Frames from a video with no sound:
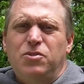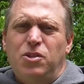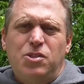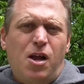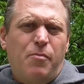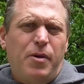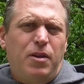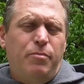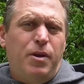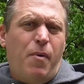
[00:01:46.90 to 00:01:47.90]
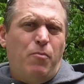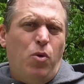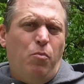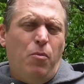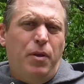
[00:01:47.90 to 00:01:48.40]
So let's talk about a little bit about
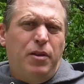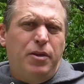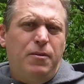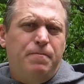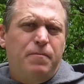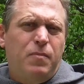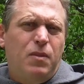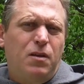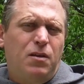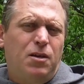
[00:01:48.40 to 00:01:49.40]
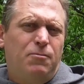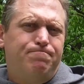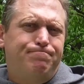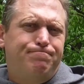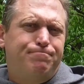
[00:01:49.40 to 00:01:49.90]
mobility.
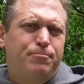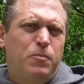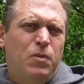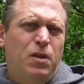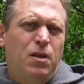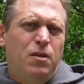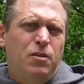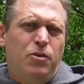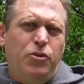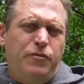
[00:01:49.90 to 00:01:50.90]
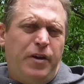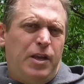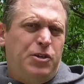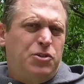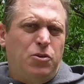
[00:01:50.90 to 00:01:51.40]
Um, huge
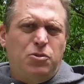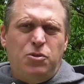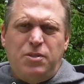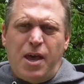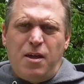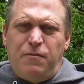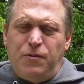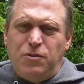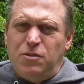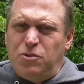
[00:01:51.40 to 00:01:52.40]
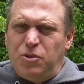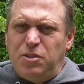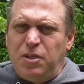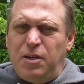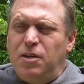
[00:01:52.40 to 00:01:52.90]
advantage goes to the saddle versus the tree
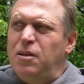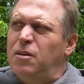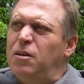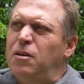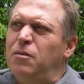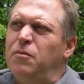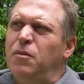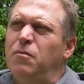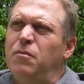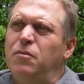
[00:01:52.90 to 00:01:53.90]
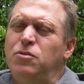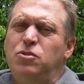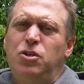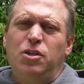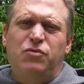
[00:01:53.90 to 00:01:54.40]
stand. Uh,
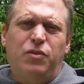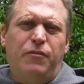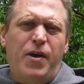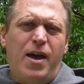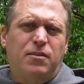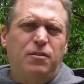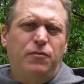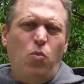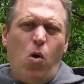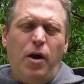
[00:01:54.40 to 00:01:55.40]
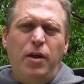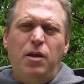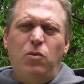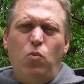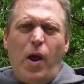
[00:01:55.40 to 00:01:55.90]
just for the fact of
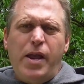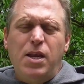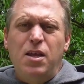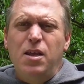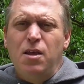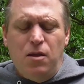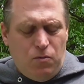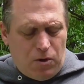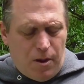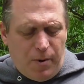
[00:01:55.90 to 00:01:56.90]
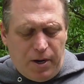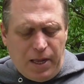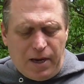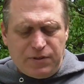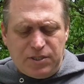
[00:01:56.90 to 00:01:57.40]
one, weight. When I'm
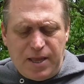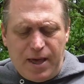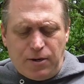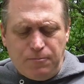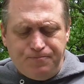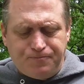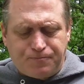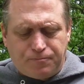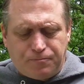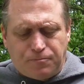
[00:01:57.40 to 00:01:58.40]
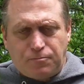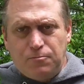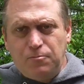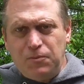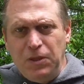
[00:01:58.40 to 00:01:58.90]
hunting out of a saddle,
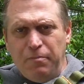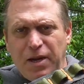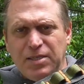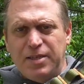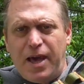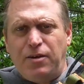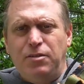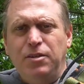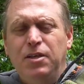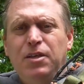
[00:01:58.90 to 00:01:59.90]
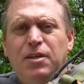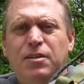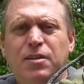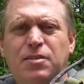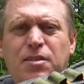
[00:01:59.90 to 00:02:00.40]
my saddle,
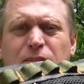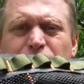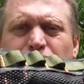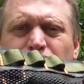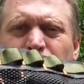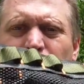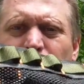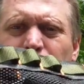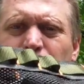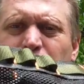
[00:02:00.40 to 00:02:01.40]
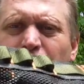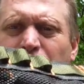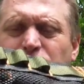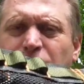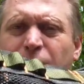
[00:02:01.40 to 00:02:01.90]
this is the uh,
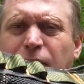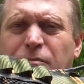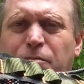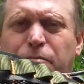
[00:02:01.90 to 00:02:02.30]
Hot Shot